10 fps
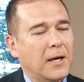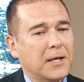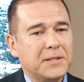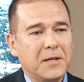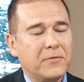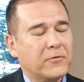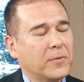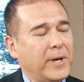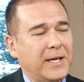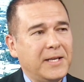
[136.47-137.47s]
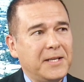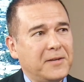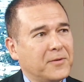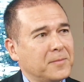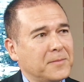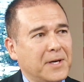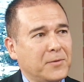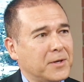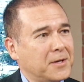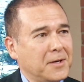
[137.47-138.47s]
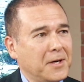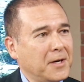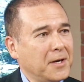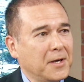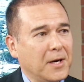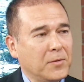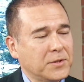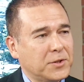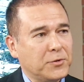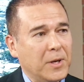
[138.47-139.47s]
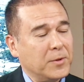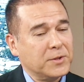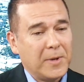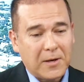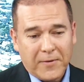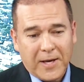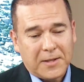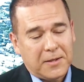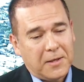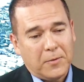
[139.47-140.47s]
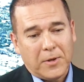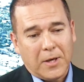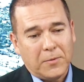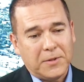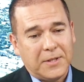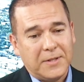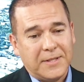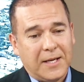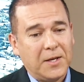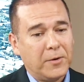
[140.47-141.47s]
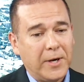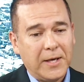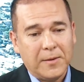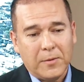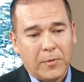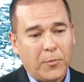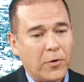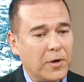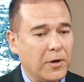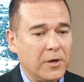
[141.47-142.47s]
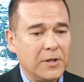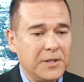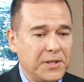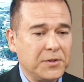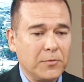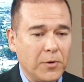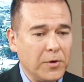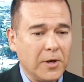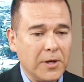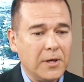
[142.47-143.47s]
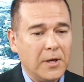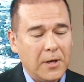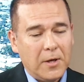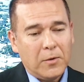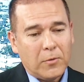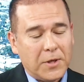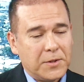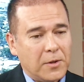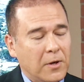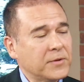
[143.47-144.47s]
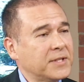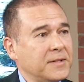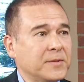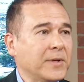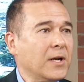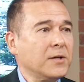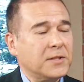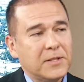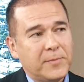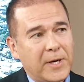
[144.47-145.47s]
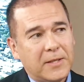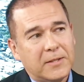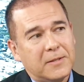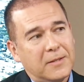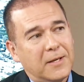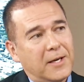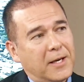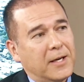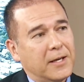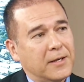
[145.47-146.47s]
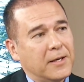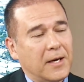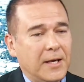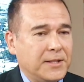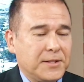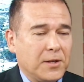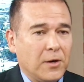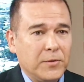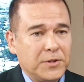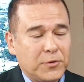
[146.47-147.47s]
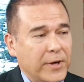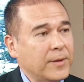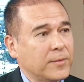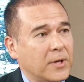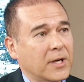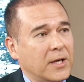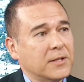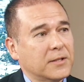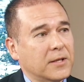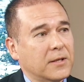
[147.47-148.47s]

I I suffered from ADD from day one. Yes. Uh, I was a dreamer. As a matter of fact, when I was was in second grade, the report card the teacher wrote on it, Russell always seems to be lost in space. And uh, I just always dreamed, I guess. Yeah.